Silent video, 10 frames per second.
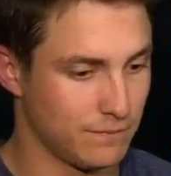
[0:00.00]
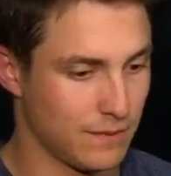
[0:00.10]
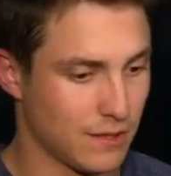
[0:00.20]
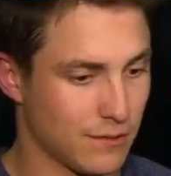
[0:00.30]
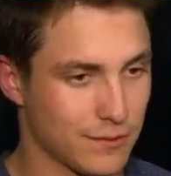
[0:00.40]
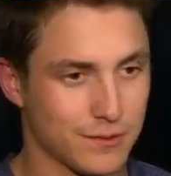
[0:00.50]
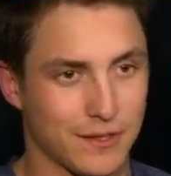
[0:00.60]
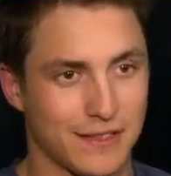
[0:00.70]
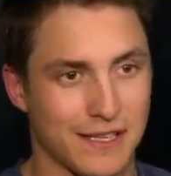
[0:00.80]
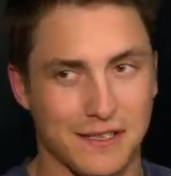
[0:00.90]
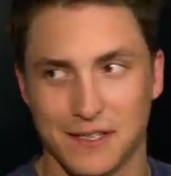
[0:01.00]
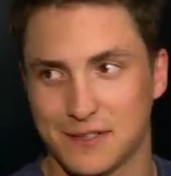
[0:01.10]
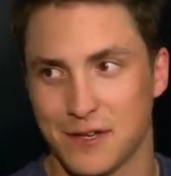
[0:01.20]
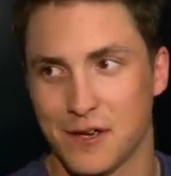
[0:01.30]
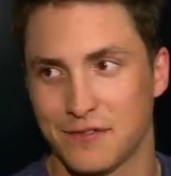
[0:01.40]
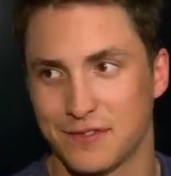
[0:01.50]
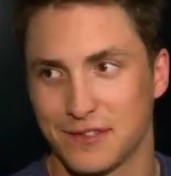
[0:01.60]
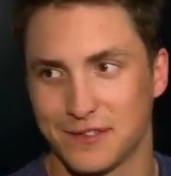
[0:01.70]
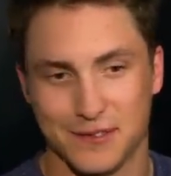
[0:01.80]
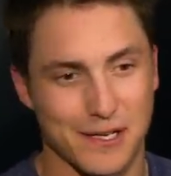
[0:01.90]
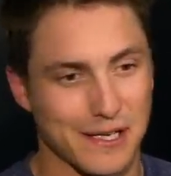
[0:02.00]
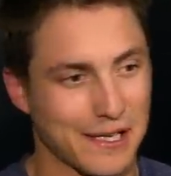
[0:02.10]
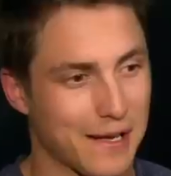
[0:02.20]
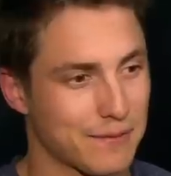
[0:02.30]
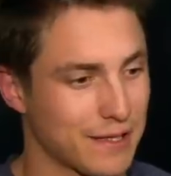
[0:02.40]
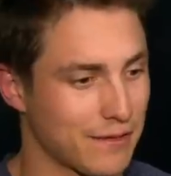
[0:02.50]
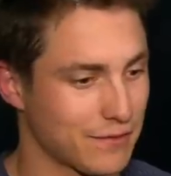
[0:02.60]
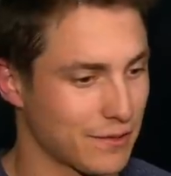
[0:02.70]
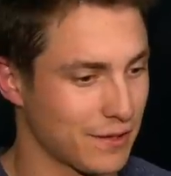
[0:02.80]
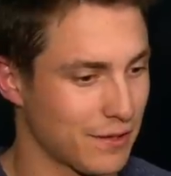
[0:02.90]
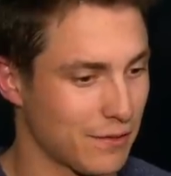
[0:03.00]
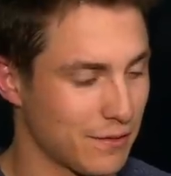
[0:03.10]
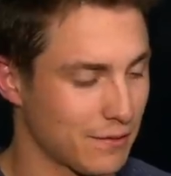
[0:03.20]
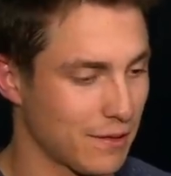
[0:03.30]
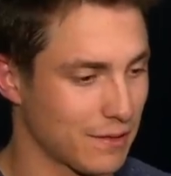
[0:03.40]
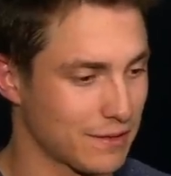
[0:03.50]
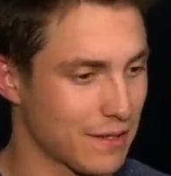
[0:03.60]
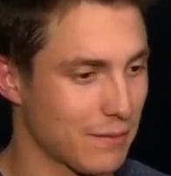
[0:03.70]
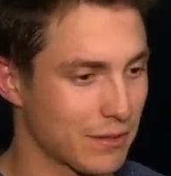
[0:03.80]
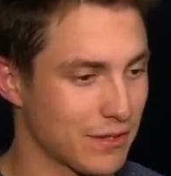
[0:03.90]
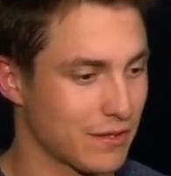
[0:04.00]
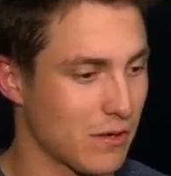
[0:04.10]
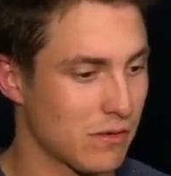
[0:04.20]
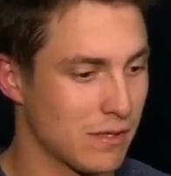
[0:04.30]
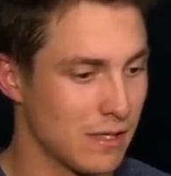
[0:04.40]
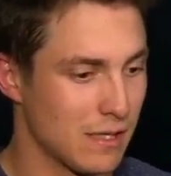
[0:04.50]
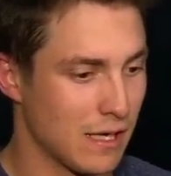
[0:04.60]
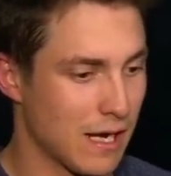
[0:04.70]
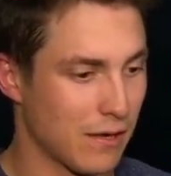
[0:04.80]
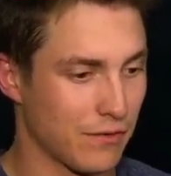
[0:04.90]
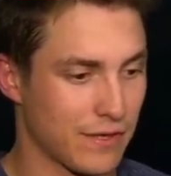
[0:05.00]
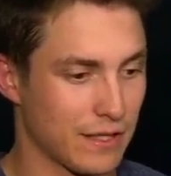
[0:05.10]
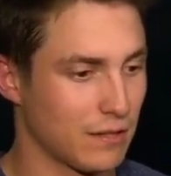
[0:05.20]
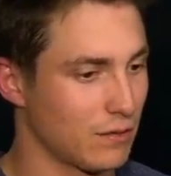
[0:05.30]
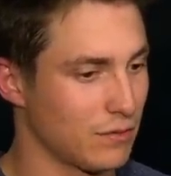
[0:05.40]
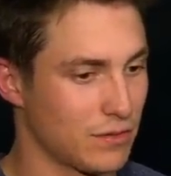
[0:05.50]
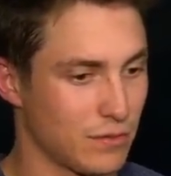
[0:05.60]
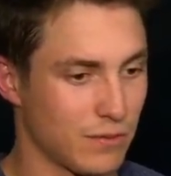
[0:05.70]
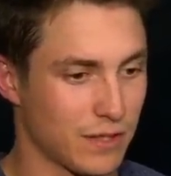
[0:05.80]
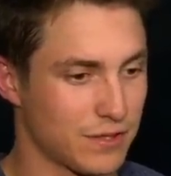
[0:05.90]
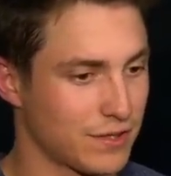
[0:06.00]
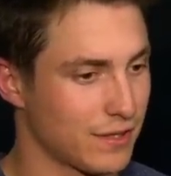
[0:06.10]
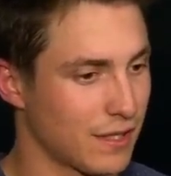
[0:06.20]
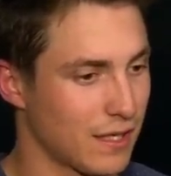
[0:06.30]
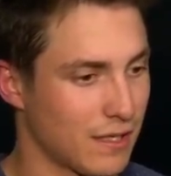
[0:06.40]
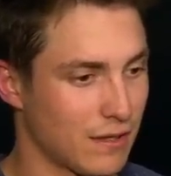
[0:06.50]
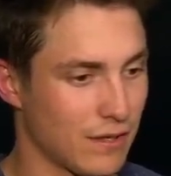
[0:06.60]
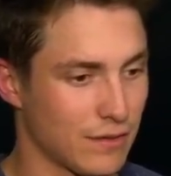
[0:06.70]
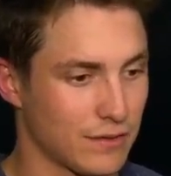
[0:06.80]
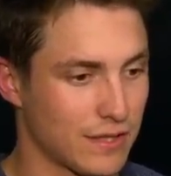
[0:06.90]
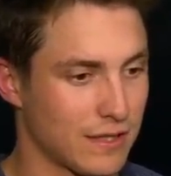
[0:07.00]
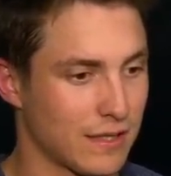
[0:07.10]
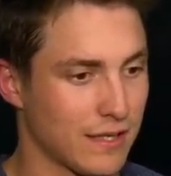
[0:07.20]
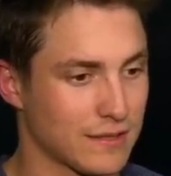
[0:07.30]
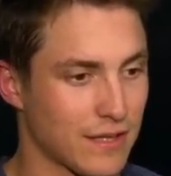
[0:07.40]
You know, it was only 10 days off. You training camps after, you know, a summer, so I don't think you lose too much on those 10 days.